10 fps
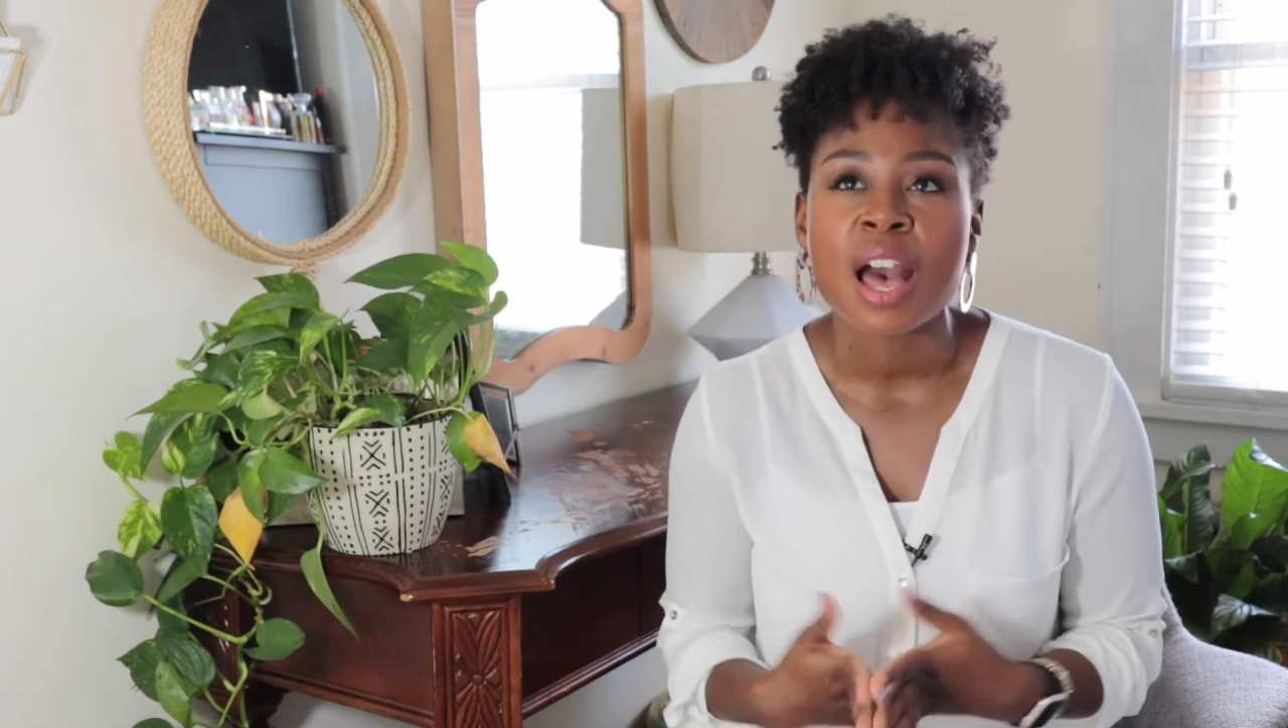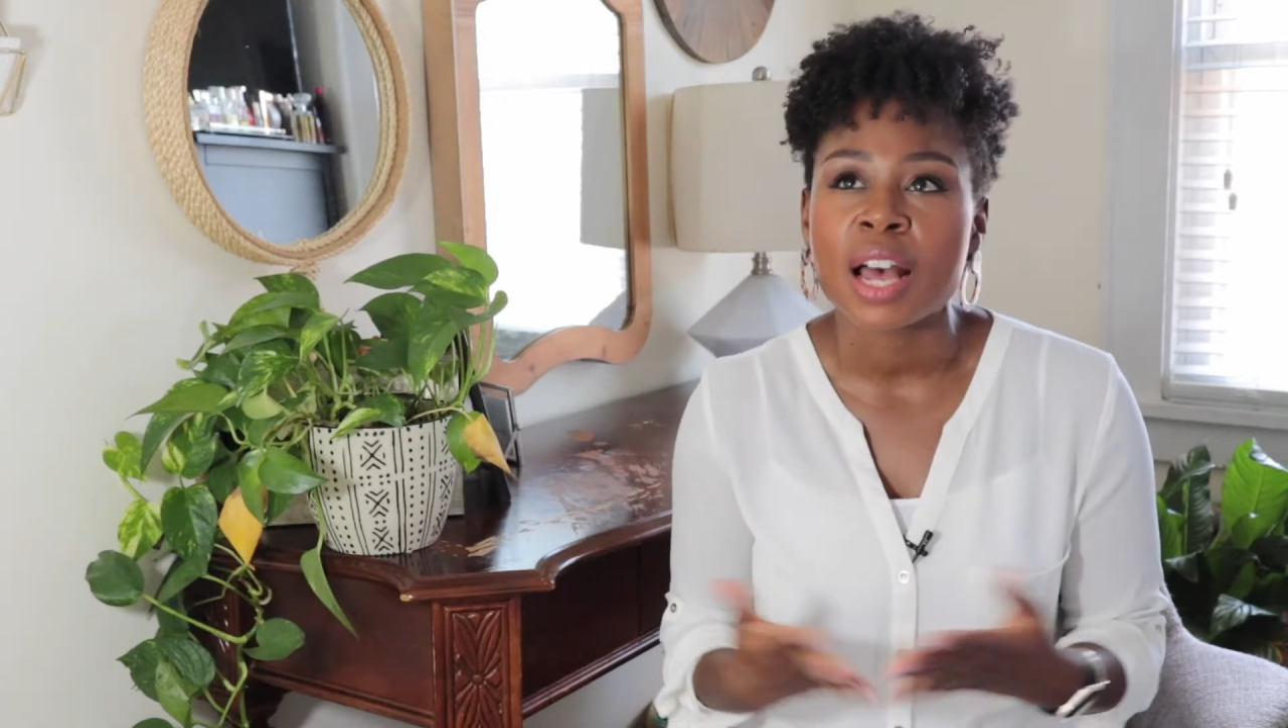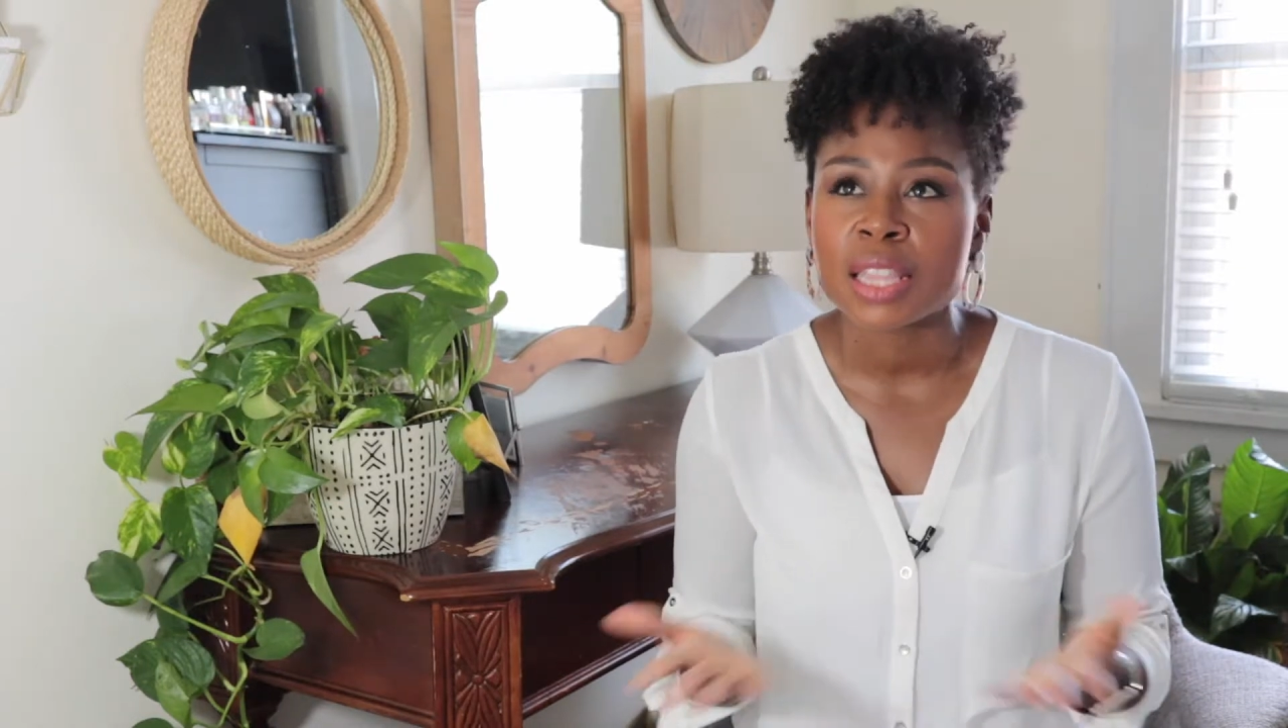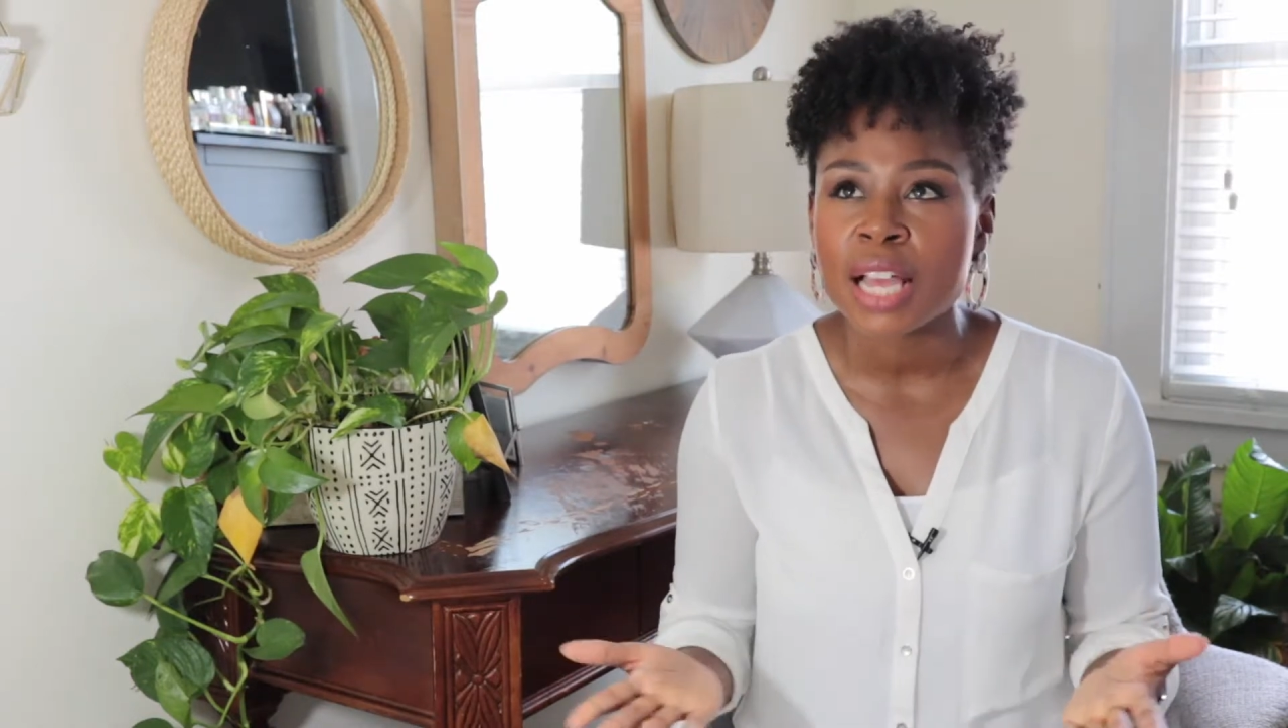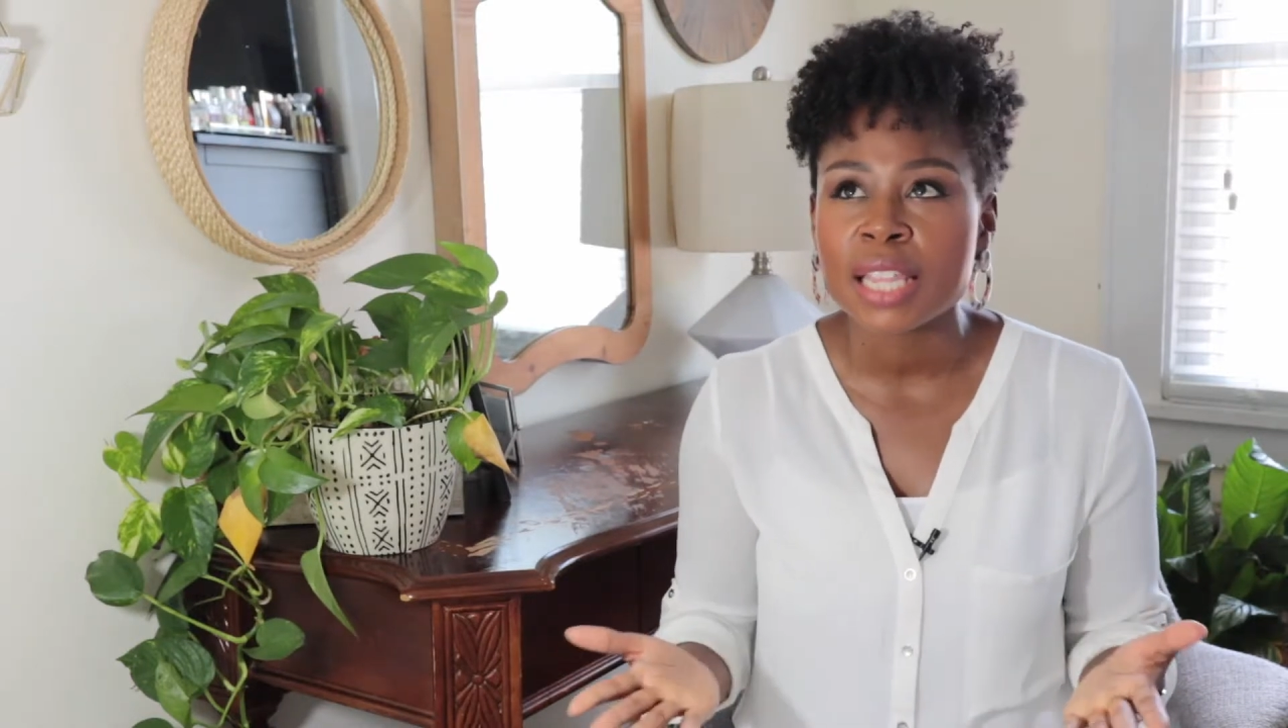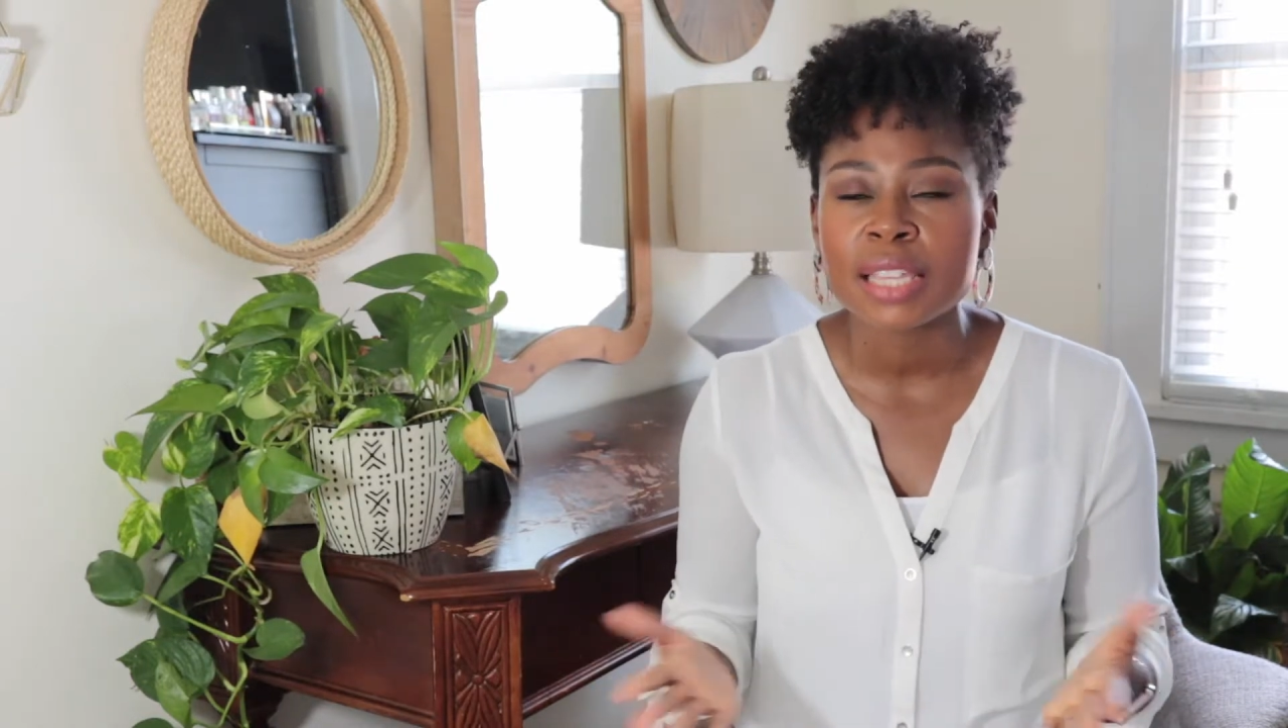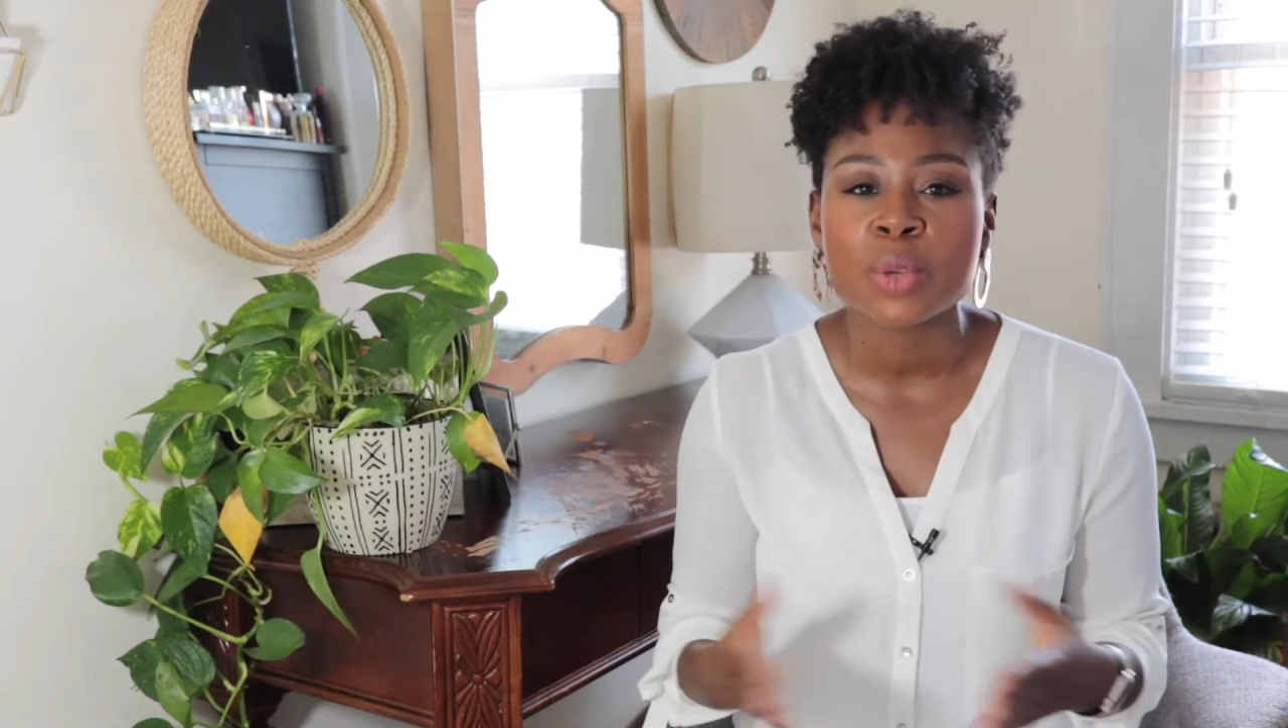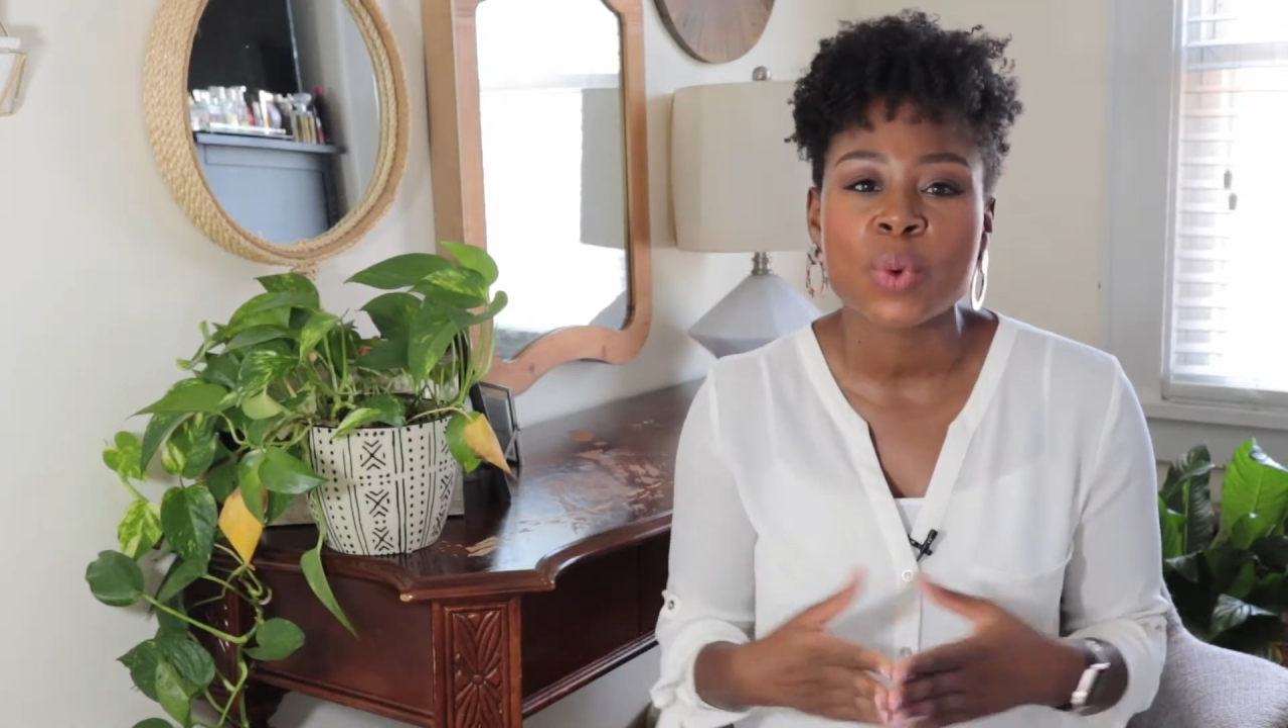a lot like the